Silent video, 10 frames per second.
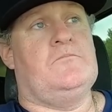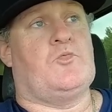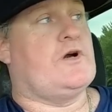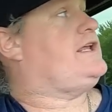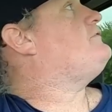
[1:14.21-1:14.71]

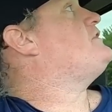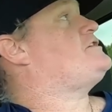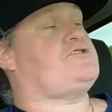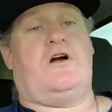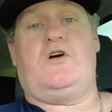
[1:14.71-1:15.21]
we're giving
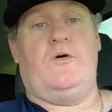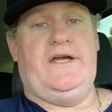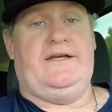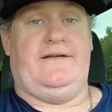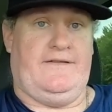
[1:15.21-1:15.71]
this truck
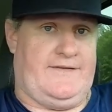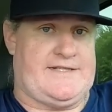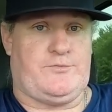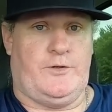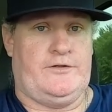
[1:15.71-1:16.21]
away.
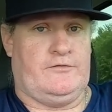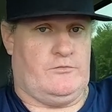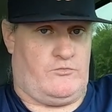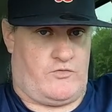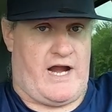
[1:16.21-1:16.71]
This one
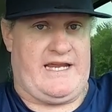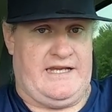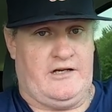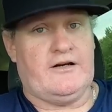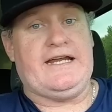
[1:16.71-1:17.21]
right
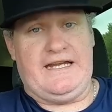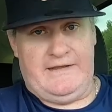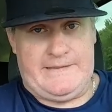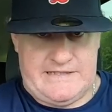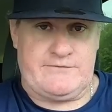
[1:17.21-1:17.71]
here
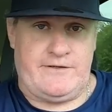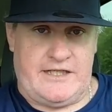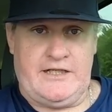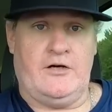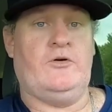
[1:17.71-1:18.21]
in this
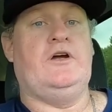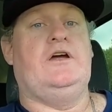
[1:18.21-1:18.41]
video.